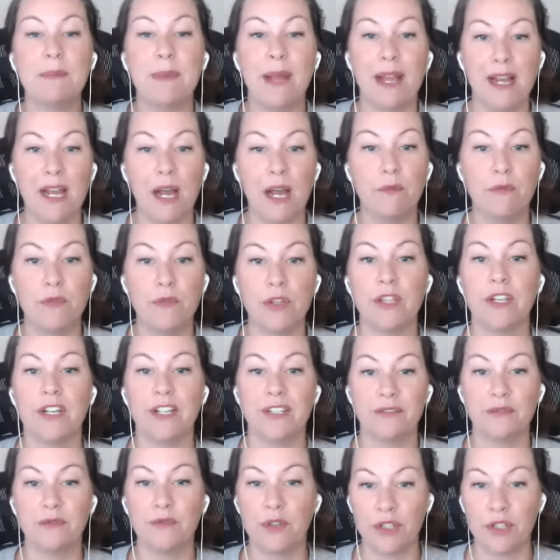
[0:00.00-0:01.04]
cup
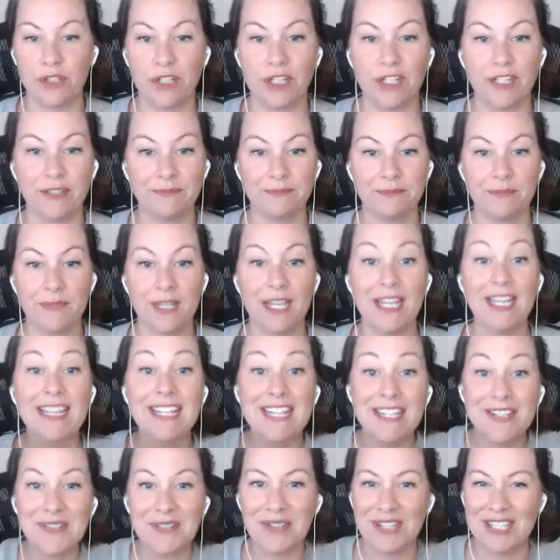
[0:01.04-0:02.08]
filler for sure in
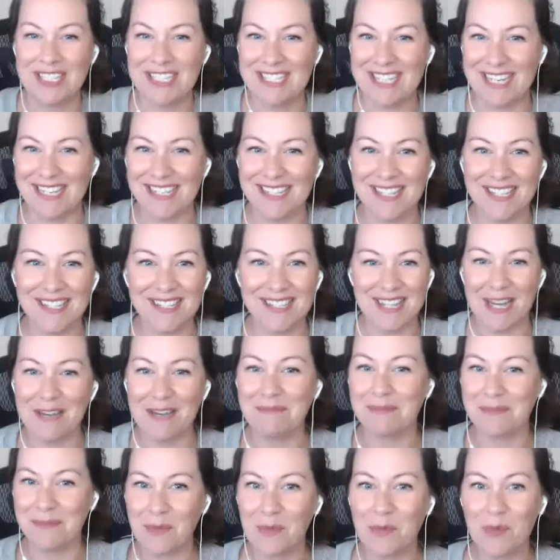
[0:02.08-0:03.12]
these early days, because
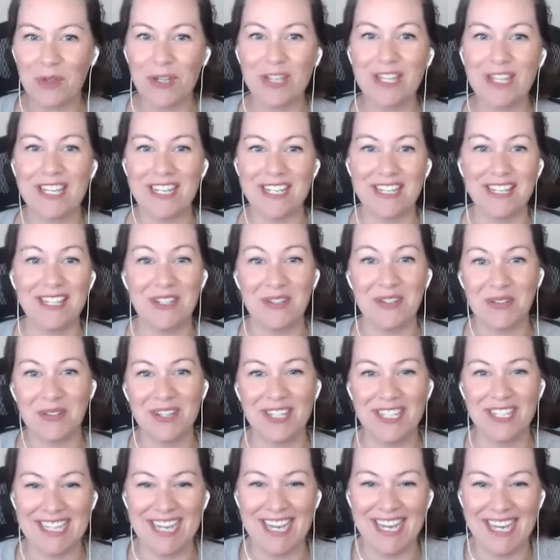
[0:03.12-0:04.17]
I'm really in the
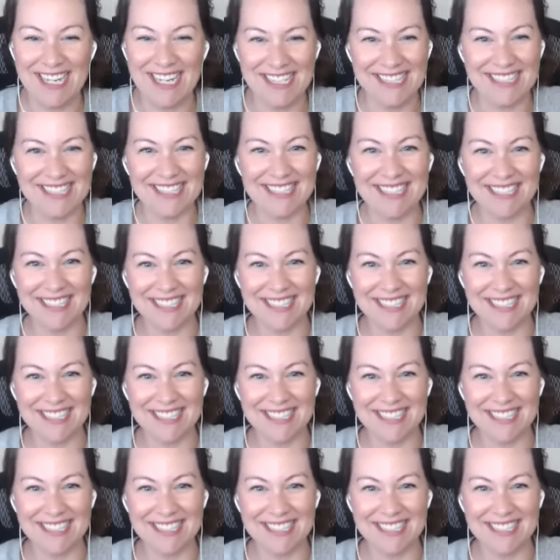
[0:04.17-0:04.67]
early days.